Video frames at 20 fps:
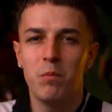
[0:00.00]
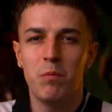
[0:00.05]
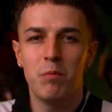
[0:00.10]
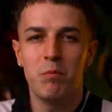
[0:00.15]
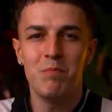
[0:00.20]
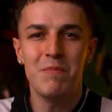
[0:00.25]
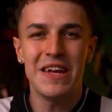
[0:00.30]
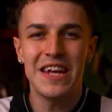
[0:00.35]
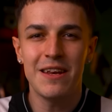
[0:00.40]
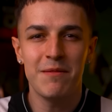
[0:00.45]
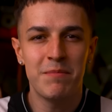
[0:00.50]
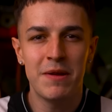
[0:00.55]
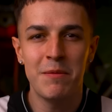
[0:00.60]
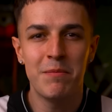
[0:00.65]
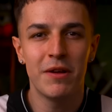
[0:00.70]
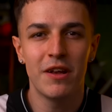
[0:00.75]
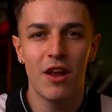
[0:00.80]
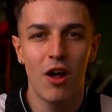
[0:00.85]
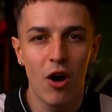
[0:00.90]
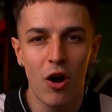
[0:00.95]
mean
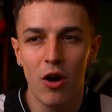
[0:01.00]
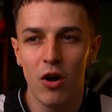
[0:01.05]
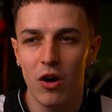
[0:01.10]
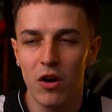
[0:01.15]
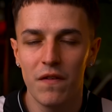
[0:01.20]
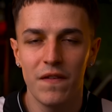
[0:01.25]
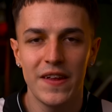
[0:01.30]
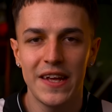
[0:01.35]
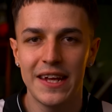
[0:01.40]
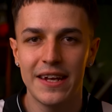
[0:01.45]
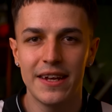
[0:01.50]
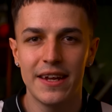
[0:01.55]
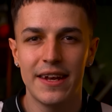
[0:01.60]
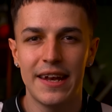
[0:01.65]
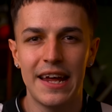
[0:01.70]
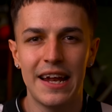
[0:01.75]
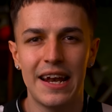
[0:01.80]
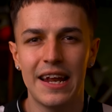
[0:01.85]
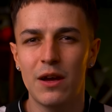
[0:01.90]
people are on the internet.